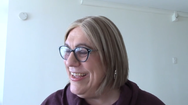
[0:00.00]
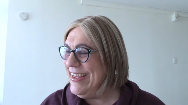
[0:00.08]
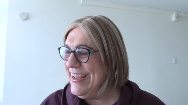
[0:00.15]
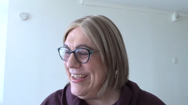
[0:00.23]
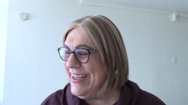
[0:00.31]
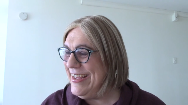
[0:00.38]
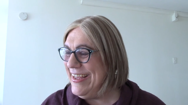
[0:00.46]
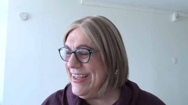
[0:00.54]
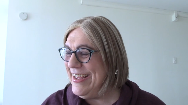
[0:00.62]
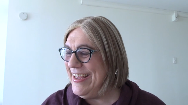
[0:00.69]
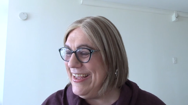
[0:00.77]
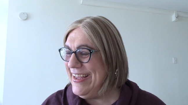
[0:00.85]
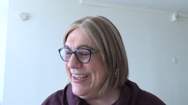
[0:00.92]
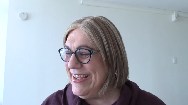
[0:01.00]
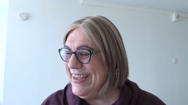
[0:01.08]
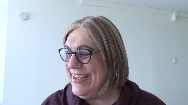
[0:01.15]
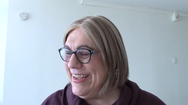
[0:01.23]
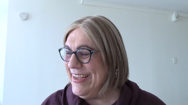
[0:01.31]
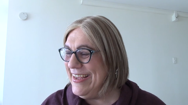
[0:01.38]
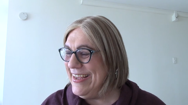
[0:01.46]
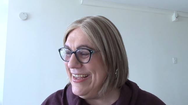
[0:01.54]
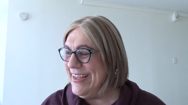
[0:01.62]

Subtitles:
Nothing is said.